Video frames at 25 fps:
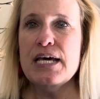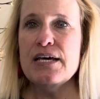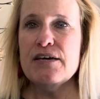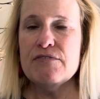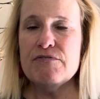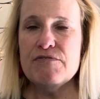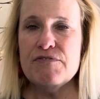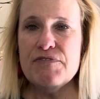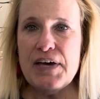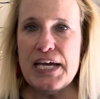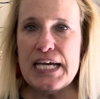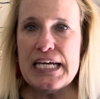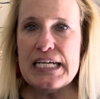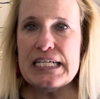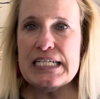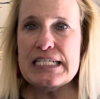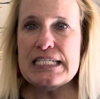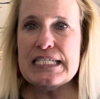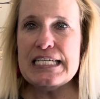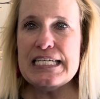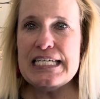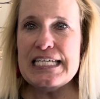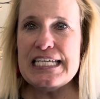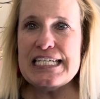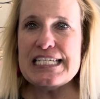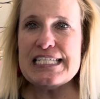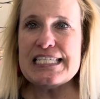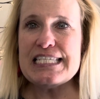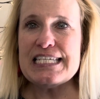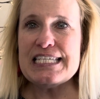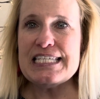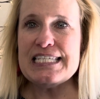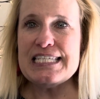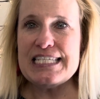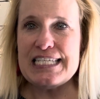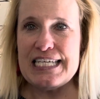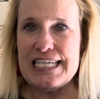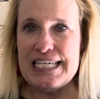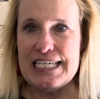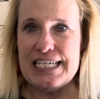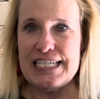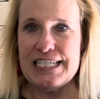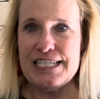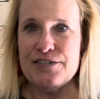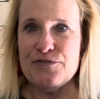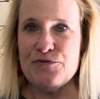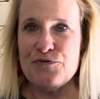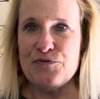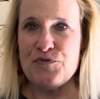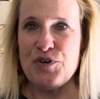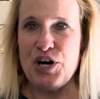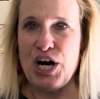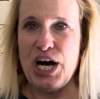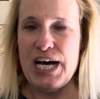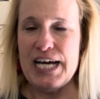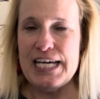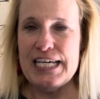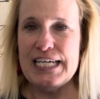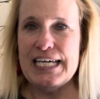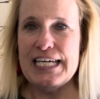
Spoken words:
vanity is a sin, right?